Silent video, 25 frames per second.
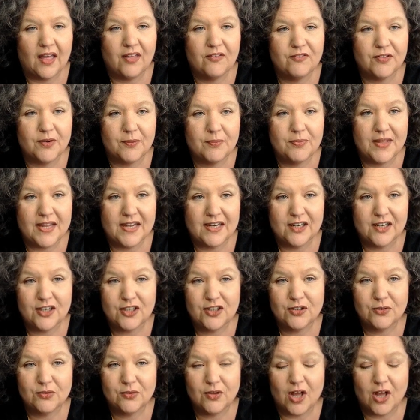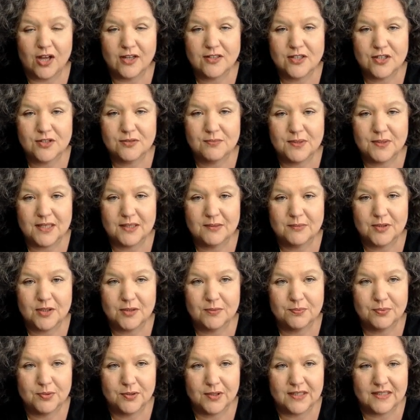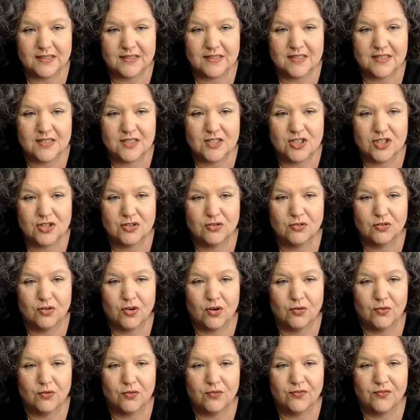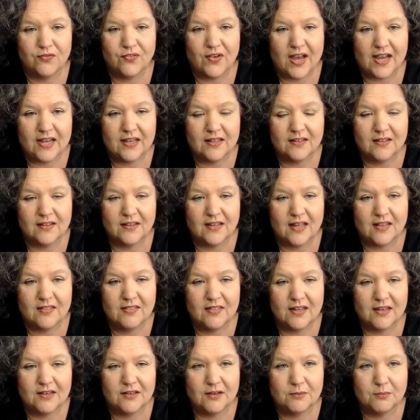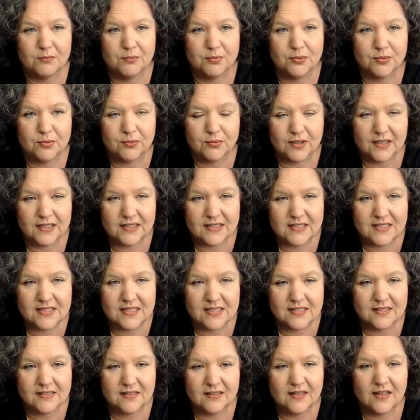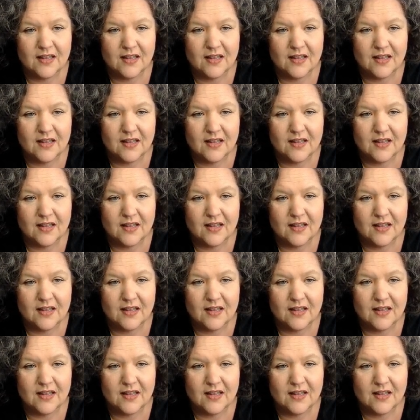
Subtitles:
From there, you'll also be able to print. So go to File and then Print